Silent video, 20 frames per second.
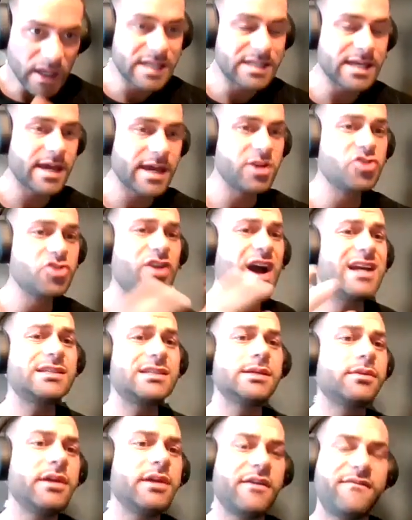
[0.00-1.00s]
is it can
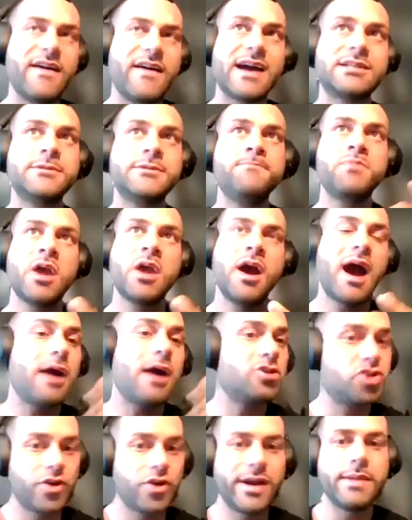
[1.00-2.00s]
drastically affect
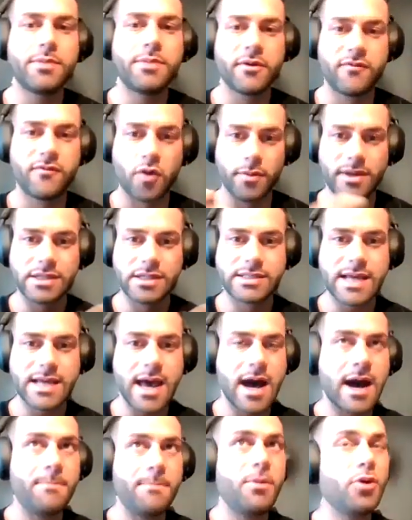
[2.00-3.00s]
our training performance,
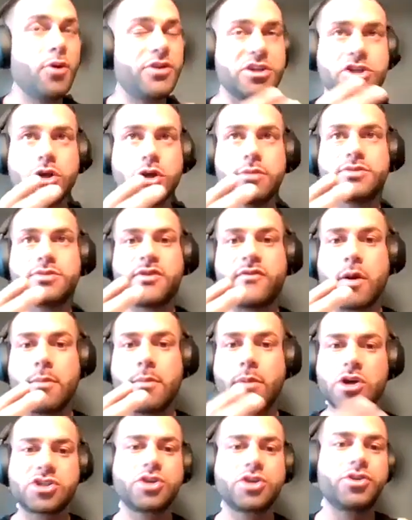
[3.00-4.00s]
both in terms of
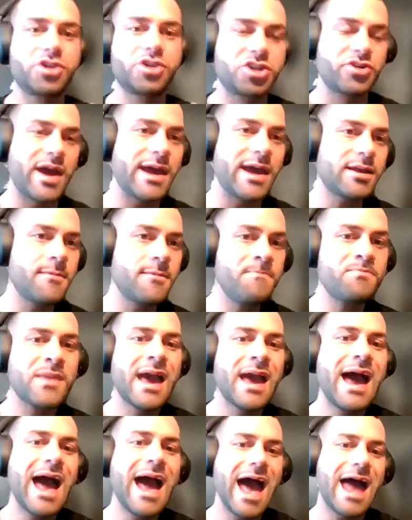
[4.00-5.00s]
our muscular strength
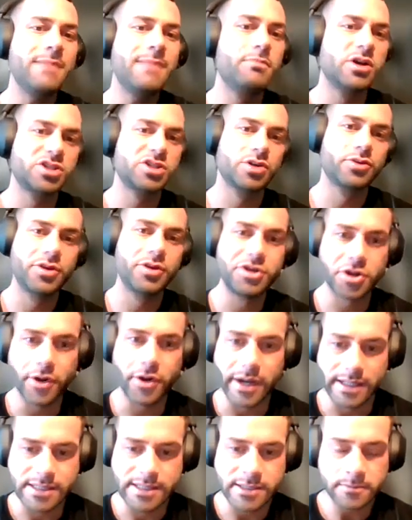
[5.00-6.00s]
and muscular
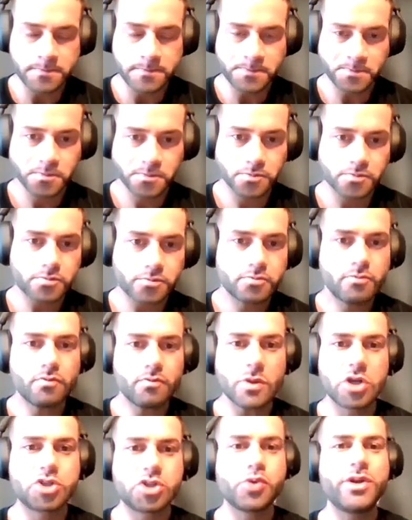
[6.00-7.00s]
endurance.
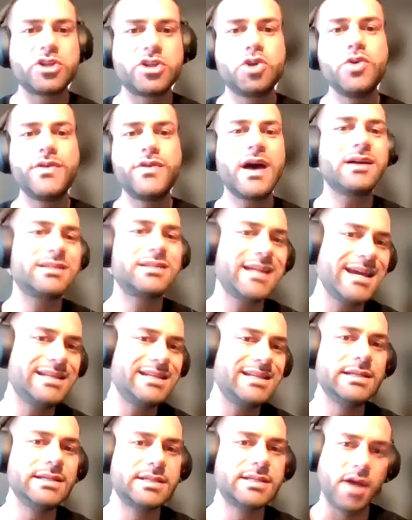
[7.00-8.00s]
So, in a
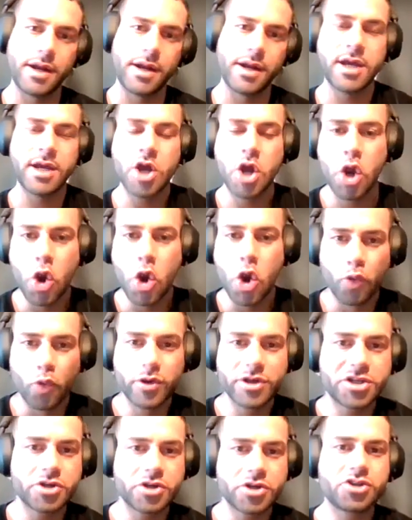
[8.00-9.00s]
2018 study,
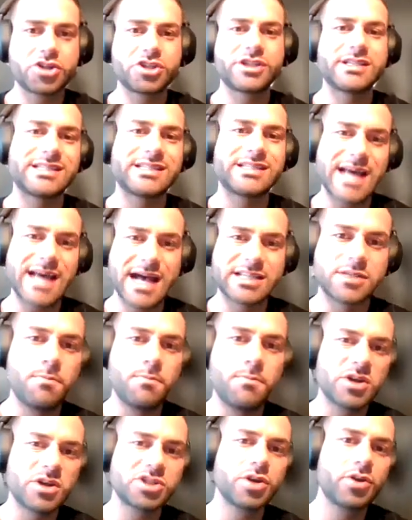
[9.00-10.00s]
researchers
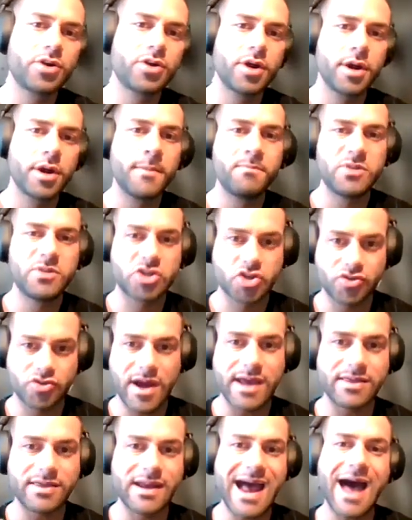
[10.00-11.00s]
assessed muscular
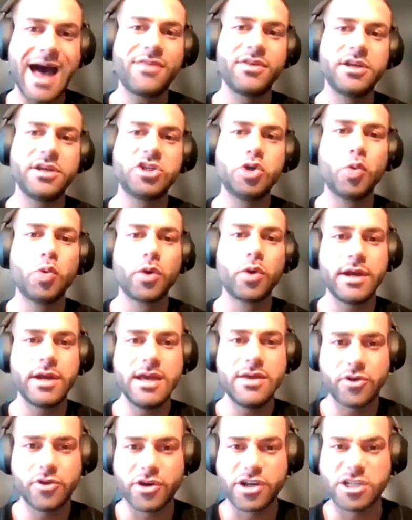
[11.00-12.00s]
strength in athletes who were
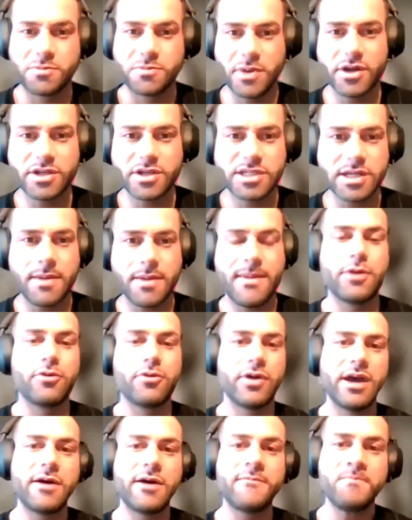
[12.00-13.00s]
either experiencing
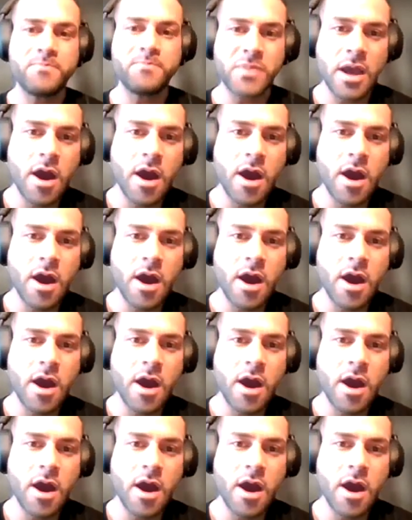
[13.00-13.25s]
amenorrhea